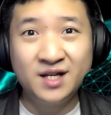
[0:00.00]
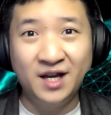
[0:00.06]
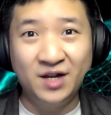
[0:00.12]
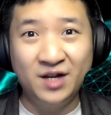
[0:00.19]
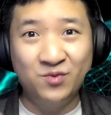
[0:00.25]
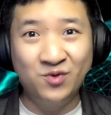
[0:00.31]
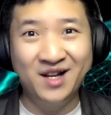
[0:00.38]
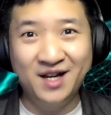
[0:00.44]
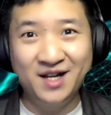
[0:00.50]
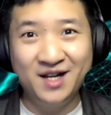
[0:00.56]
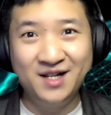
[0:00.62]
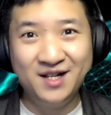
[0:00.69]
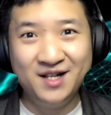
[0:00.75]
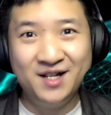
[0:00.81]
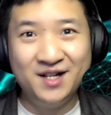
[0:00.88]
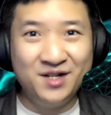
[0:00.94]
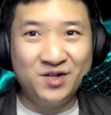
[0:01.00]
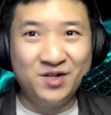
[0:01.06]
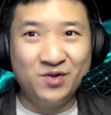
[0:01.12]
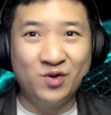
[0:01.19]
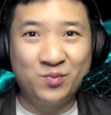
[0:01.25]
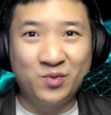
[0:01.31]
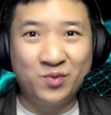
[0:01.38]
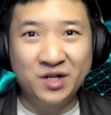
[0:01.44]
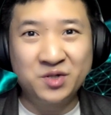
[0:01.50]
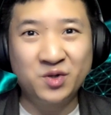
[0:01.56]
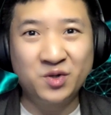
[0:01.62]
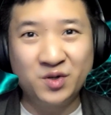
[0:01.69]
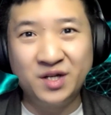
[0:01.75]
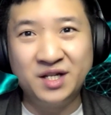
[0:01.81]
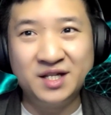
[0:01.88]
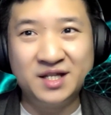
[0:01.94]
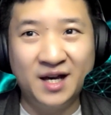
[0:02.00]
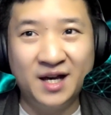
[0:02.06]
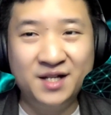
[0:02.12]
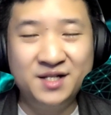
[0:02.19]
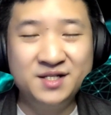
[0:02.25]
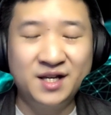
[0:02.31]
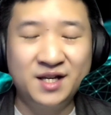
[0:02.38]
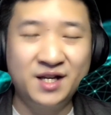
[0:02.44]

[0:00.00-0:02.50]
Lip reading: and voila, your WordPress already done.